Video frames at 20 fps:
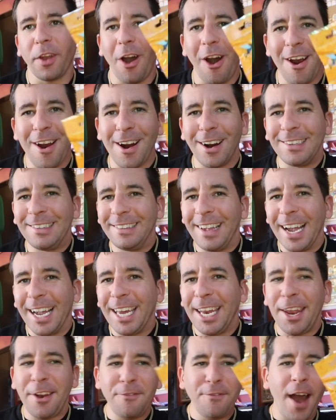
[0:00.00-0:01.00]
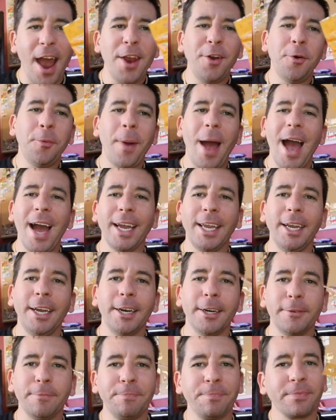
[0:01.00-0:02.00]
All right, our second and final bag
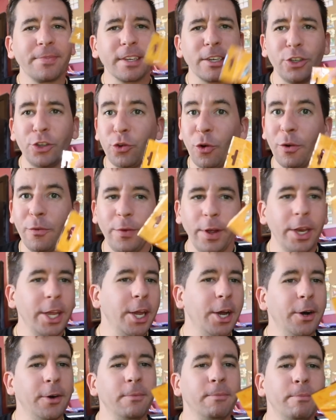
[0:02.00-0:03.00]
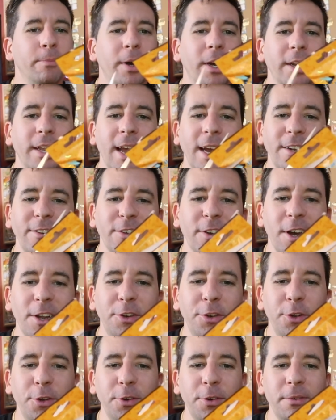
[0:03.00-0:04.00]
here. Short video, but yeah, I just
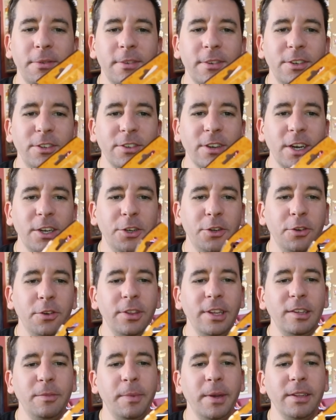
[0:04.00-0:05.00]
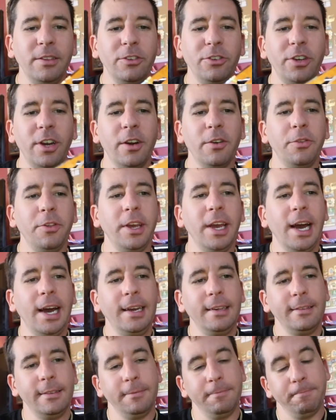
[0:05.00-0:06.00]
got 2 of these pins to share with you
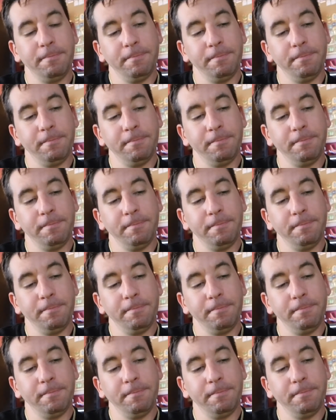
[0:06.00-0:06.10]
guys.